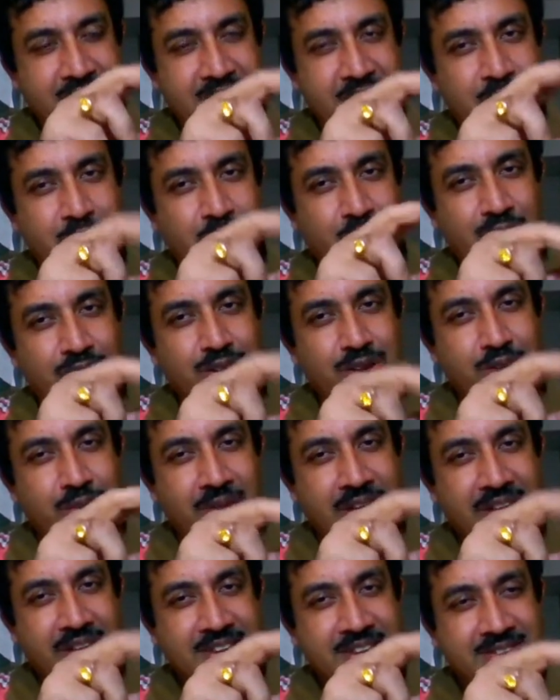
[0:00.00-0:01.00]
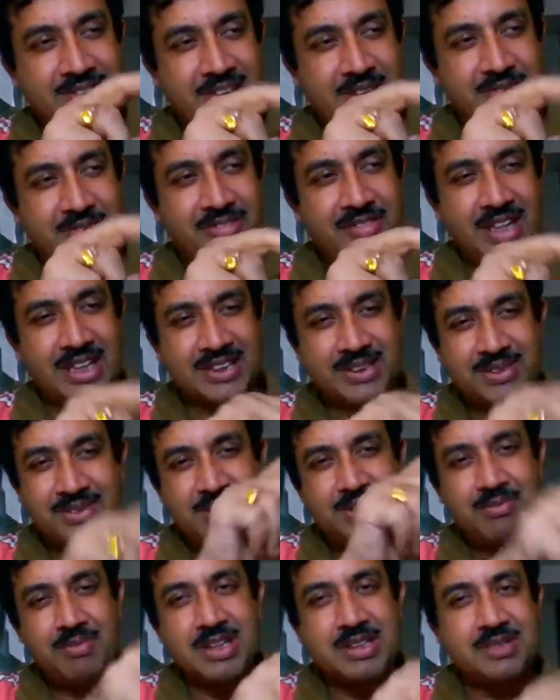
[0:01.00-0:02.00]
temporal domain is very fast, so
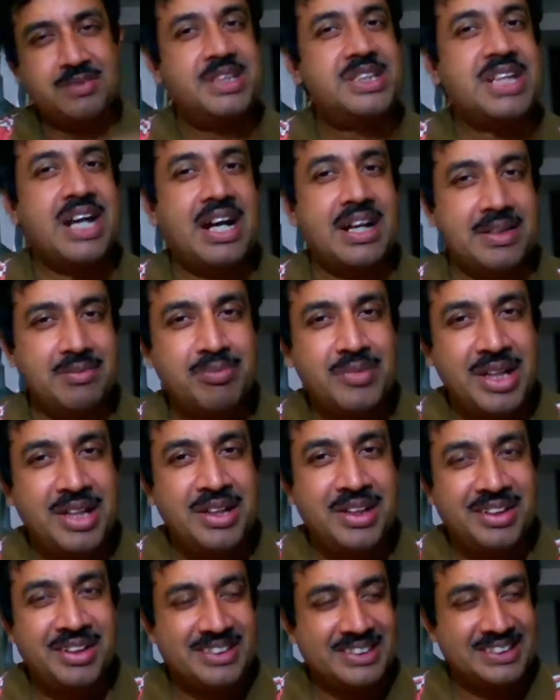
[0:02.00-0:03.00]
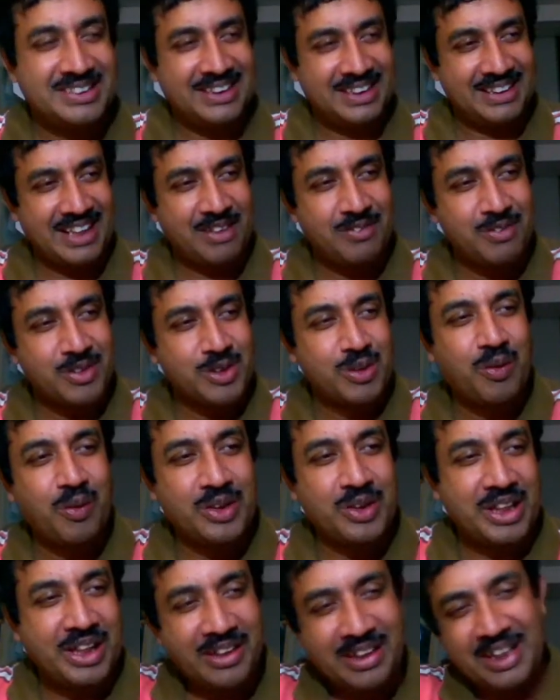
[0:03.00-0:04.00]
it must be time, then I would
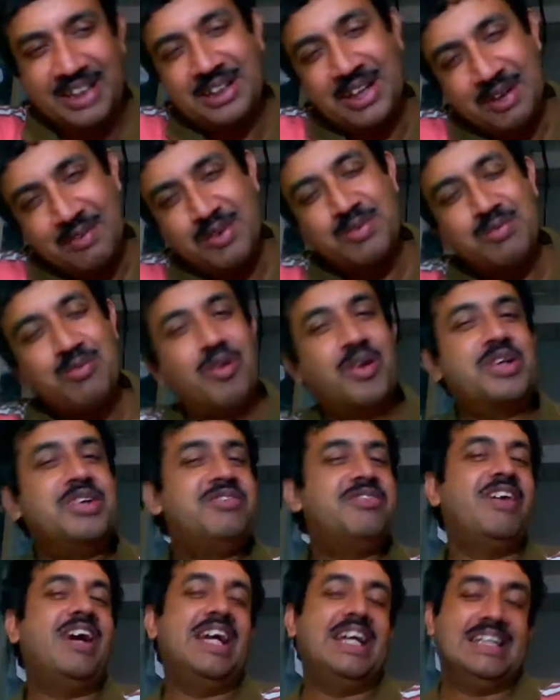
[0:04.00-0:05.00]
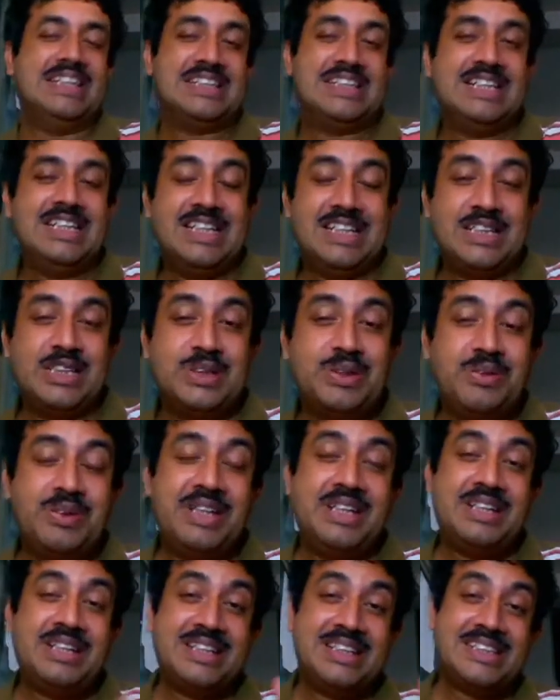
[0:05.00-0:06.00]
go there and I will modify it. So
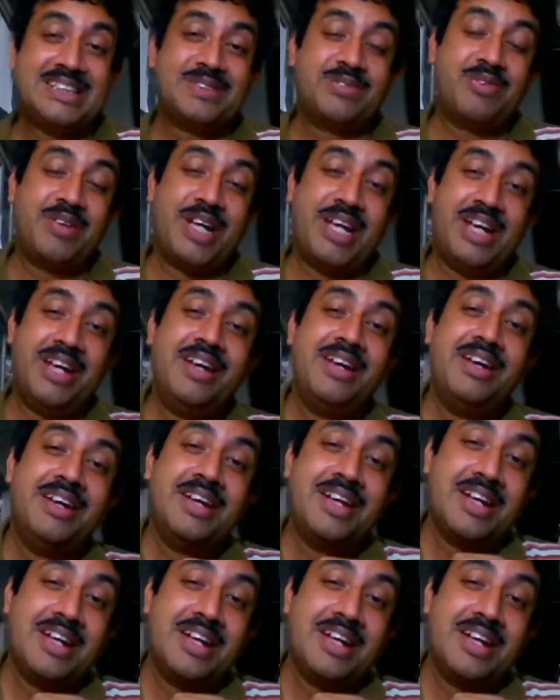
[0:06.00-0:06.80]
in this way,